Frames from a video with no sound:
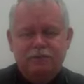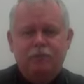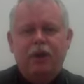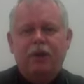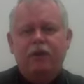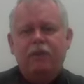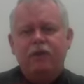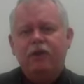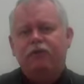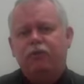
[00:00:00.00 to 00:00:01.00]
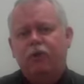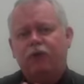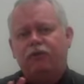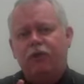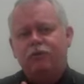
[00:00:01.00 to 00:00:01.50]
But these
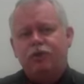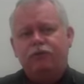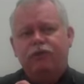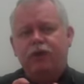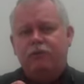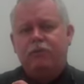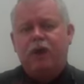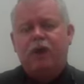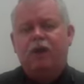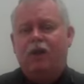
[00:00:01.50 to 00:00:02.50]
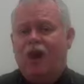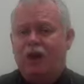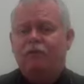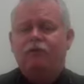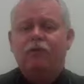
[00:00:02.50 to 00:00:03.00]
assumptions give the model a
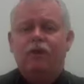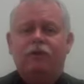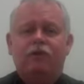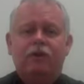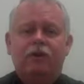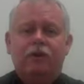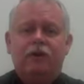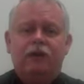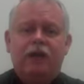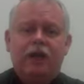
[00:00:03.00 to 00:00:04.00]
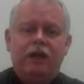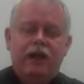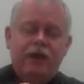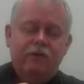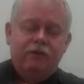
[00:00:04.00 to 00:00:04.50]
lot of strength and they
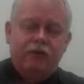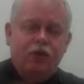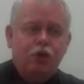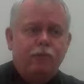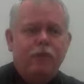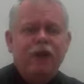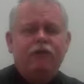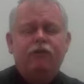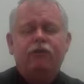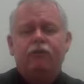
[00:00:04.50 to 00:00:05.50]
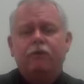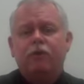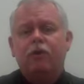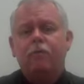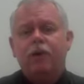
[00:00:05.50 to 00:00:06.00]
give us a good basis for
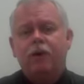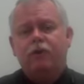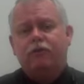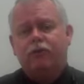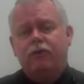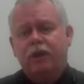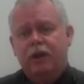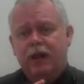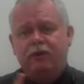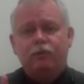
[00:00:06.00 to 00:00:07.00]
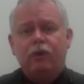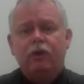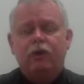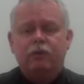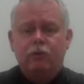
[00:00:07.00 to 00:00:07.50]
comparison as we
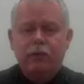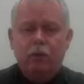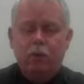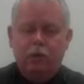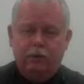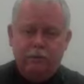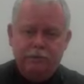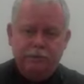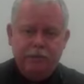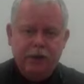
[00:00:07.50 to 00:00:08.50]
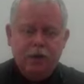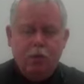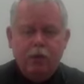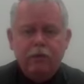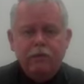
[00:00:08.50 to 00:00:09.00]
look at the real world.
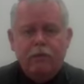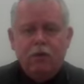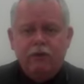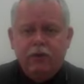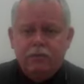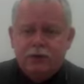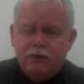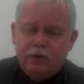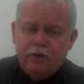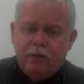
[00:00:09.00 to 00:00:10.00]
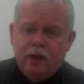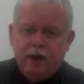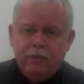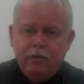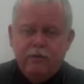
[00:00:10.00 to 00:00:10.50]
What are the four assumptions then
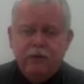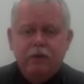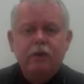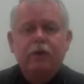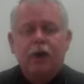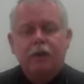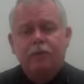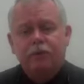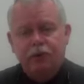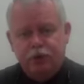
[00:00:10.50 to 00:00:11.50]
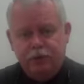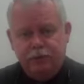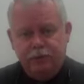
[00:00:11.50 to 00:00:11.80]
behind perfect competition?